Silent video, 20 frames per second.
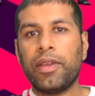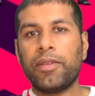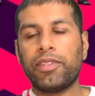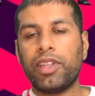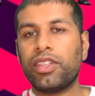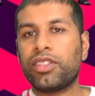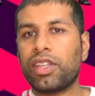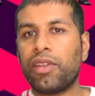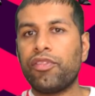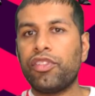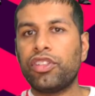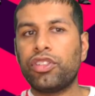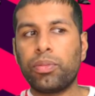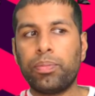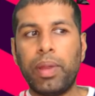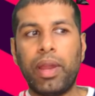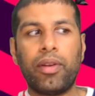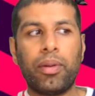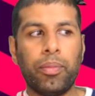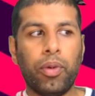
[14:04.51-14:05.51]
That's something to
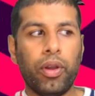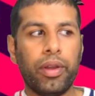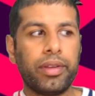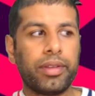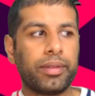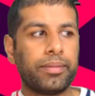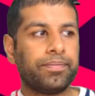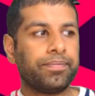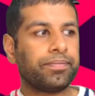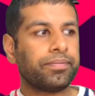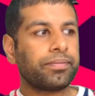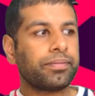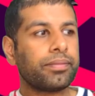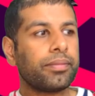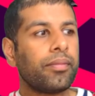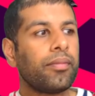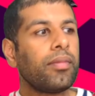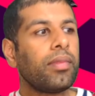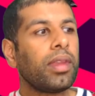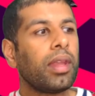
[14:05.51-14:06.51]
bear in mind.
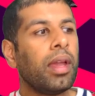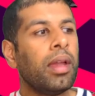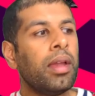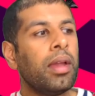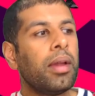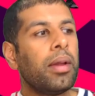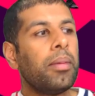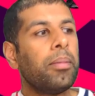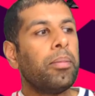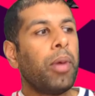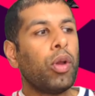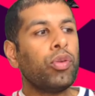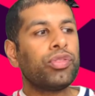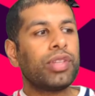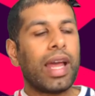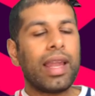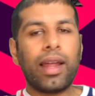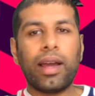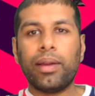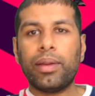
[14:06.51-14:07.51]
Mo
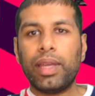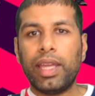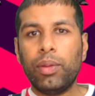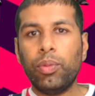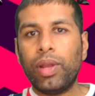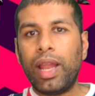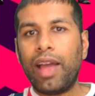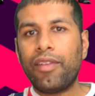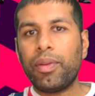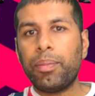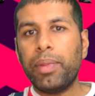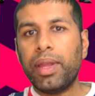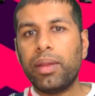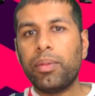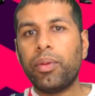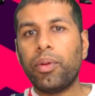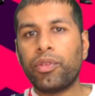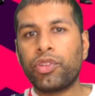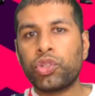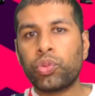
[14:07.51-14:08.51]
Salah, he will have a
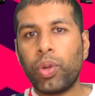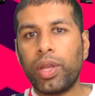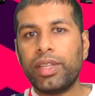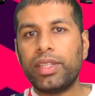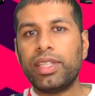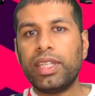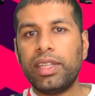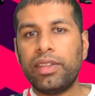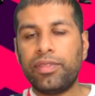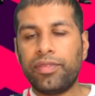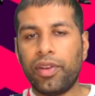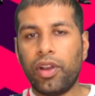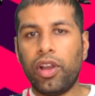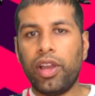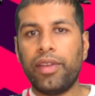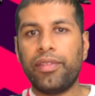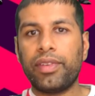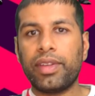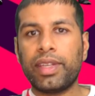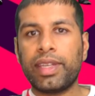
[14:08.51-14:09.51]
minimum of
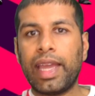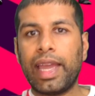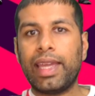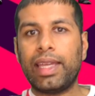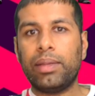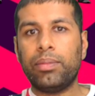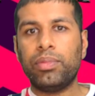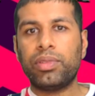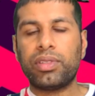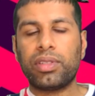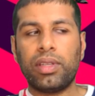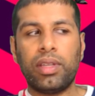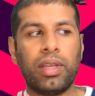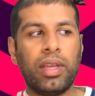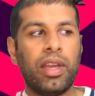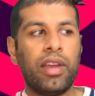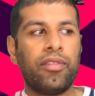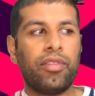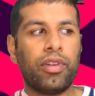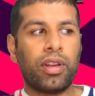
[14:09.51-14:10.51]
twenty-five games
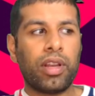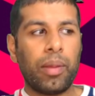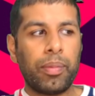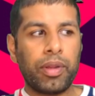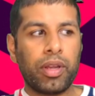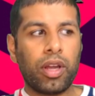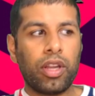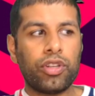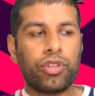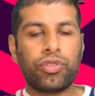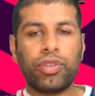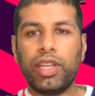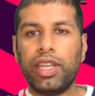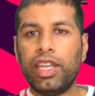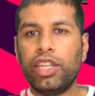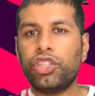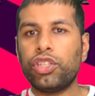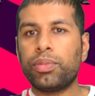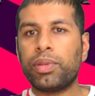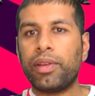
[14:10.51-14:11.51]
for club and country.
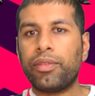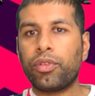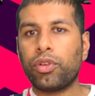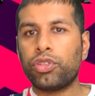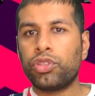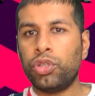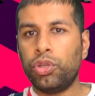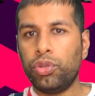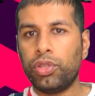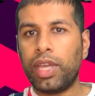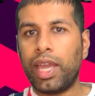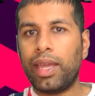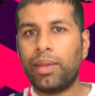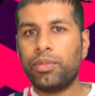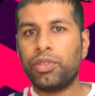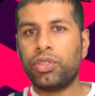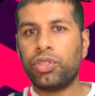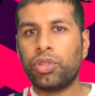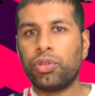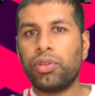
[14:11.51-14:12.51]
Egypt have got two
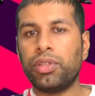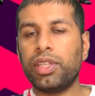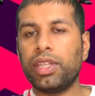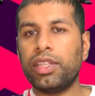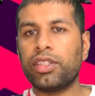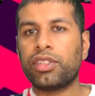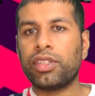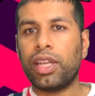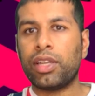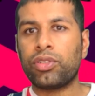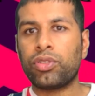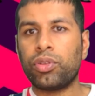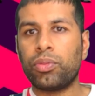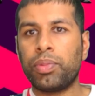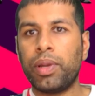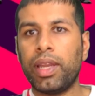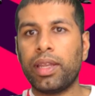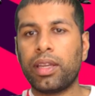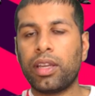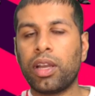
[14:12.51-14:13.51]
games during the international
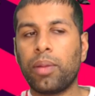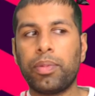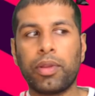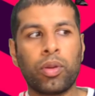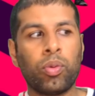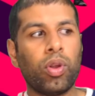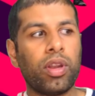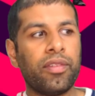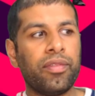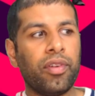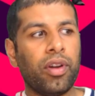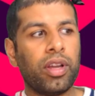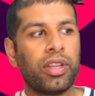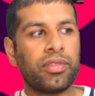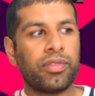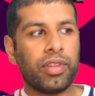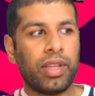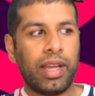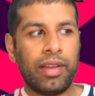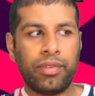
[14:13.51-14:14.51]
break, a couple of qualifiers
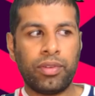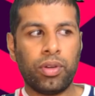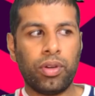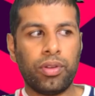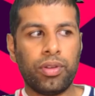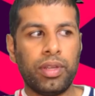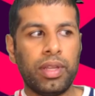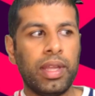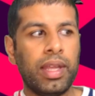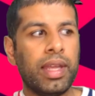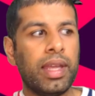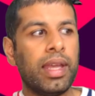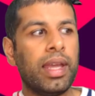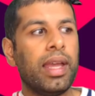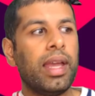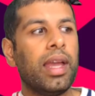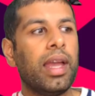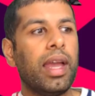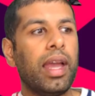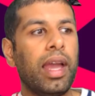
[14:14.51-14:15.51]
for the AFCON.
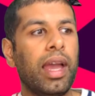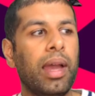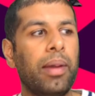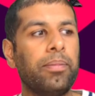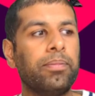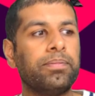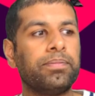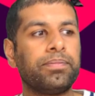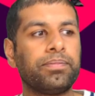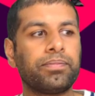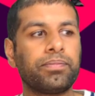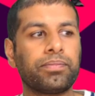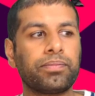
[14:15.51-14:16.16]
Um,